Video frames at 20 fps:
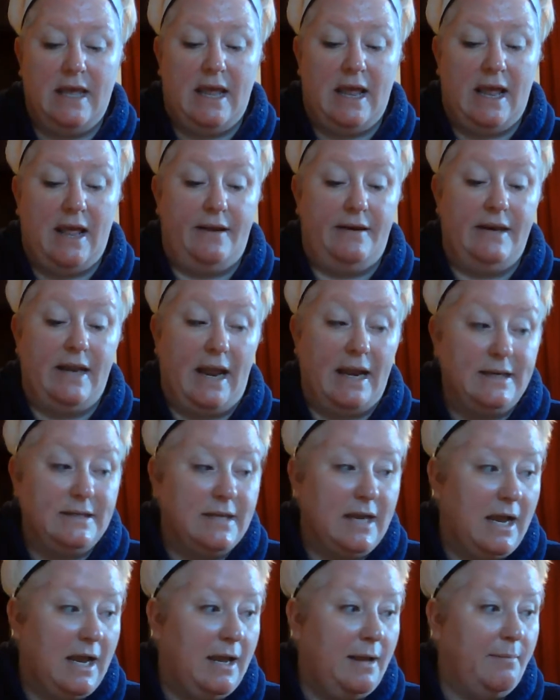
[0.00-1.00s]
At
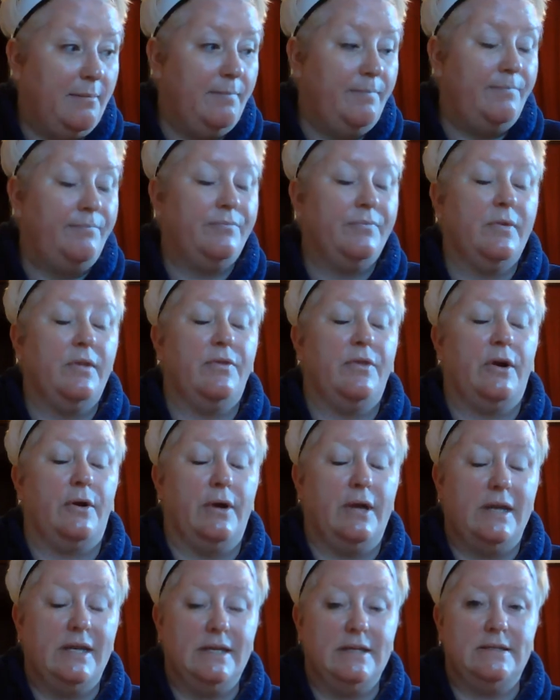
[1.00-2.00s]
nighttime, there
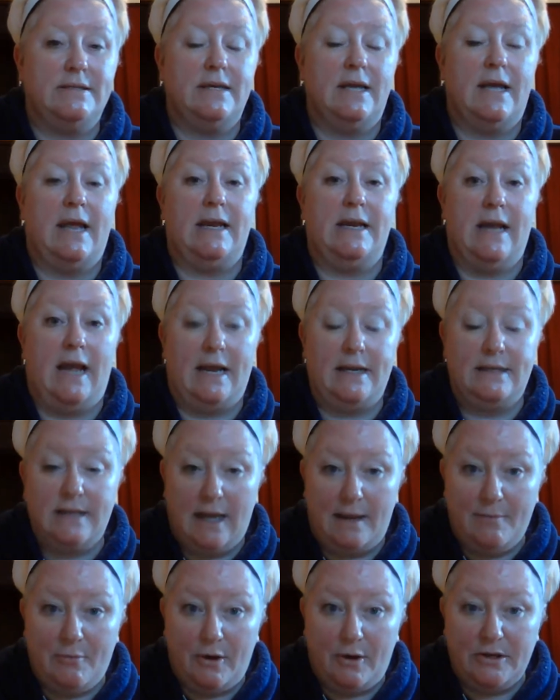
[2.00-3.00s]
is a
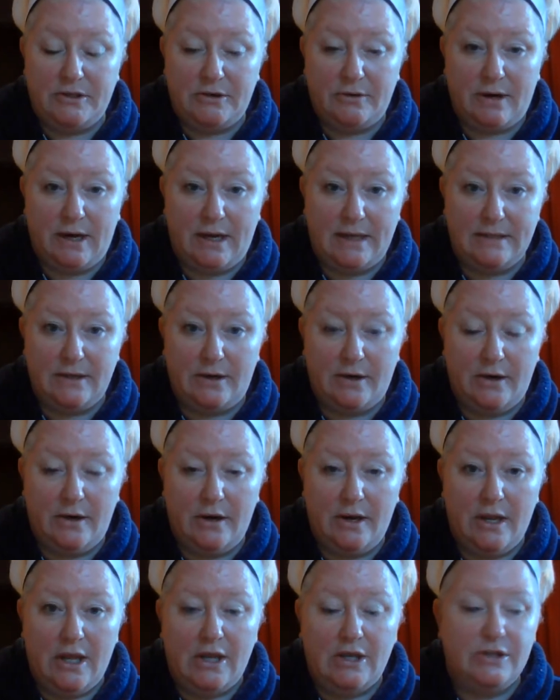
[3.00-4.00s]
nighttime moisturizer.
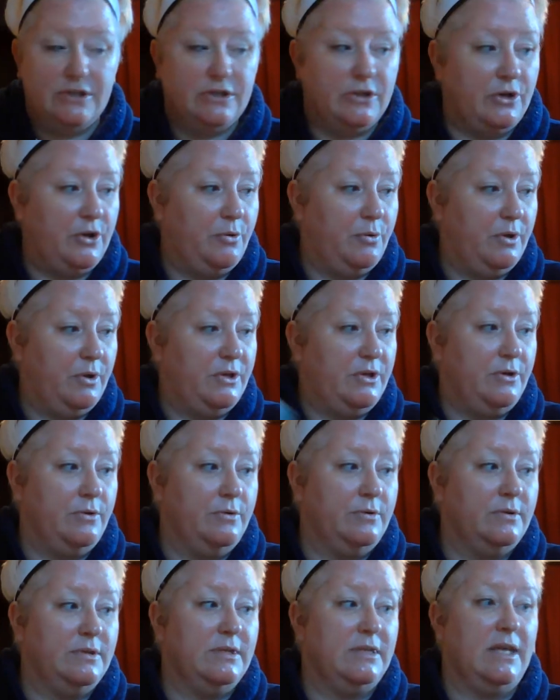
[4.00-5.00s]
So you would
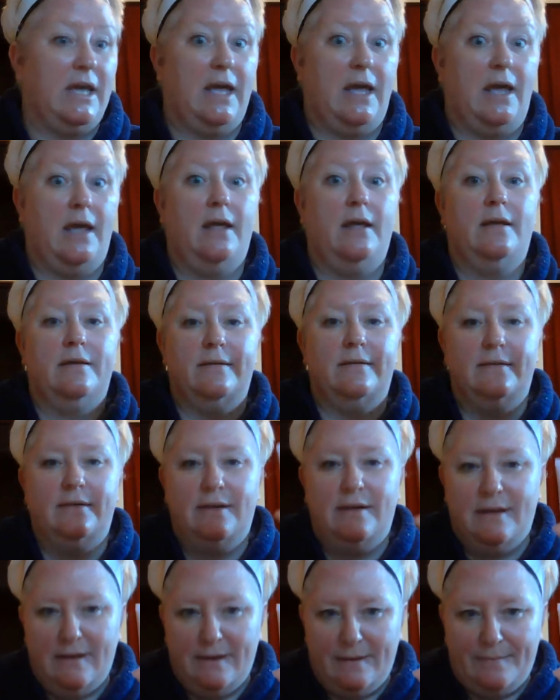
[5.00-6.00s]
use the
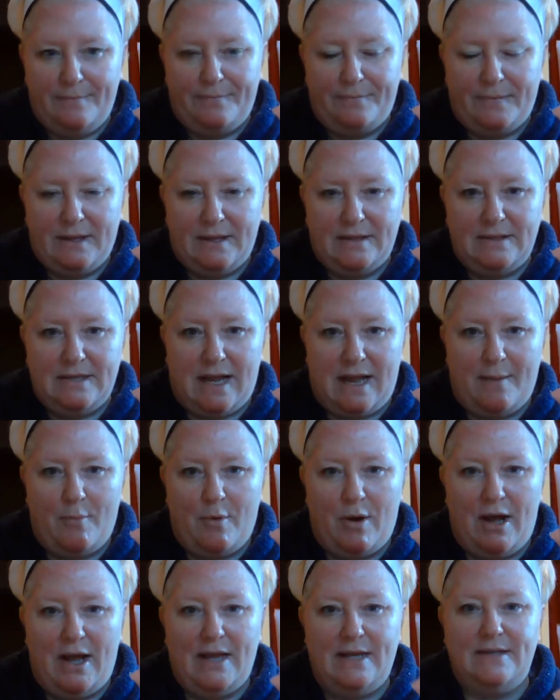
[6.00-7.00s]

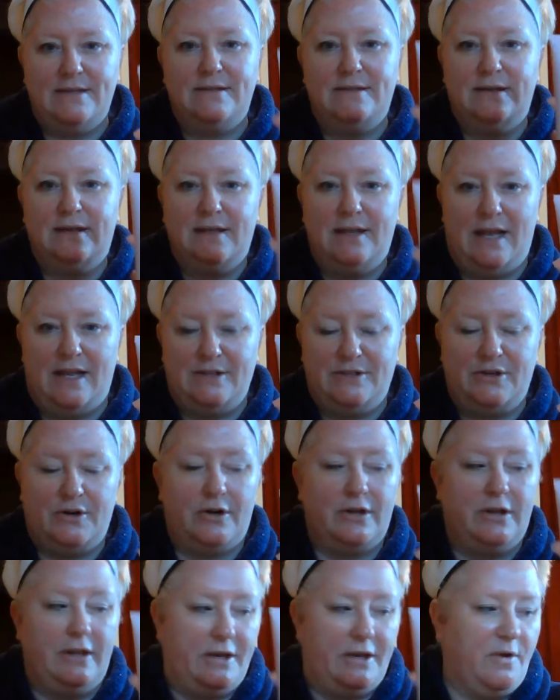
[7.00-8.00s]
Time-Wise cleanser,
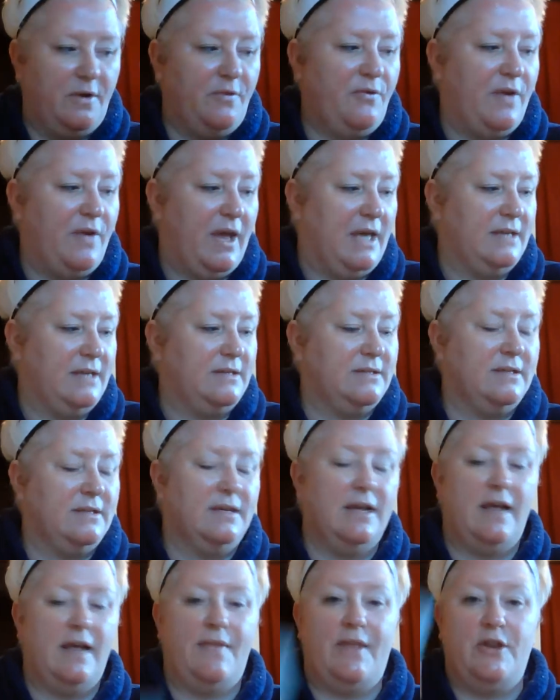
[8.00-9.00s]
clean your face,
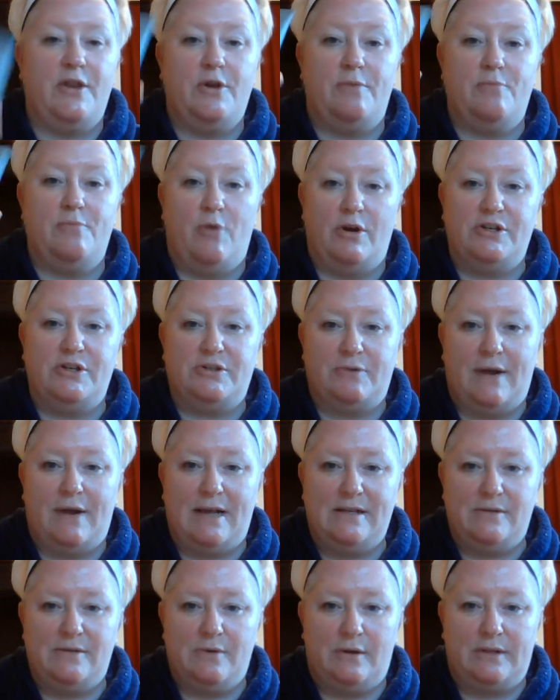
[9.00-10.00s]
and then you'd moisturize
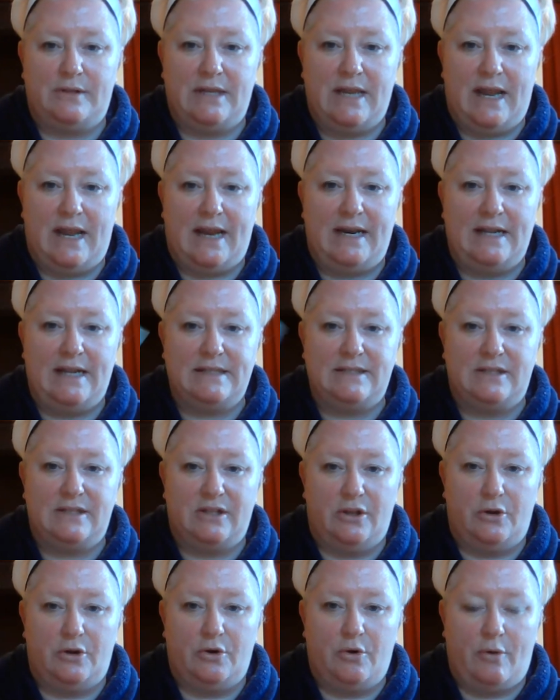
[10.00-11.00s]
throughout the night. It's the
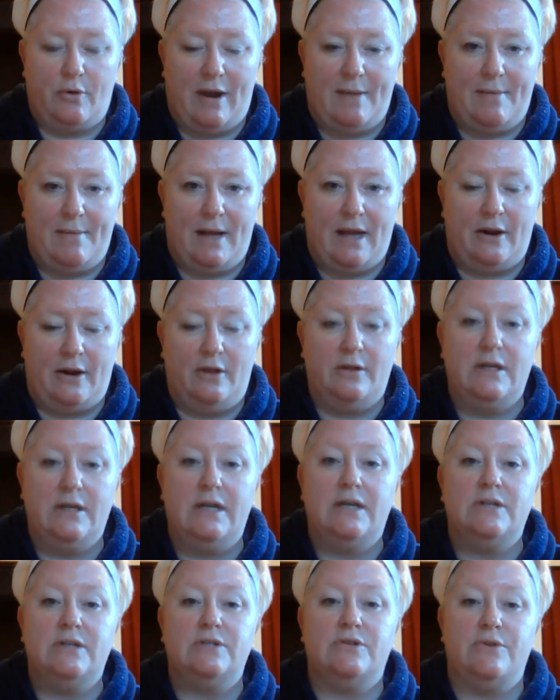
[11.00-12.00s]
little gray bottle,
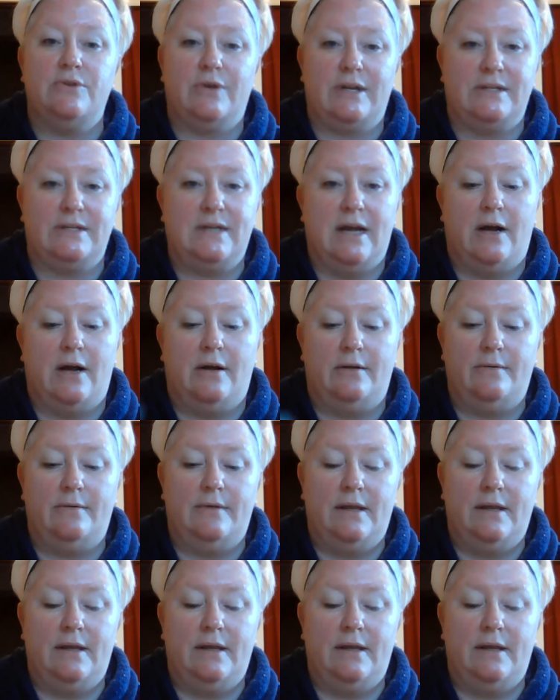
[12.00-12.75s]
so you can tell